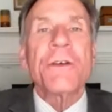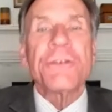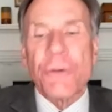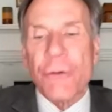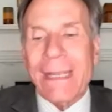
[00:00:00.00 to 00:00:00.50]

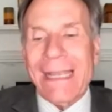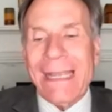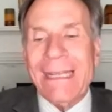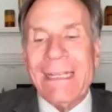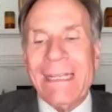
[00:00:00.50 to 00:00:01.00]
during
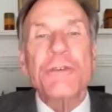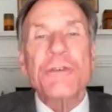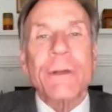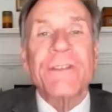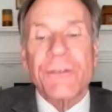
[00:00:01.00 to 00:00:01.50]
any
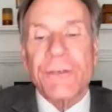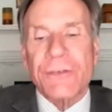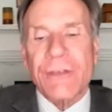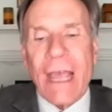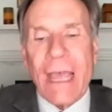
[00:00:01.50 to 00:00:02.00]
tourist
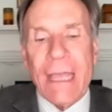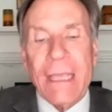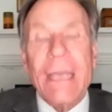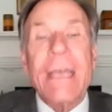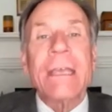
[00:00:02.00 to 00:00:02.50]

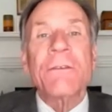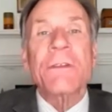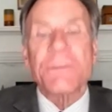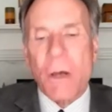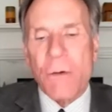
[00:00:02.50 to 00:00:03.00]
stay in the
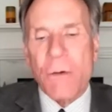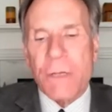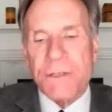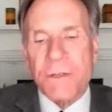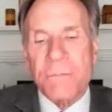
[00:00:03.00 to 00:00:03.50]

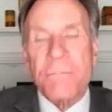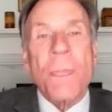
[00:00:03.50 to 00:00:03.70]
Smokies.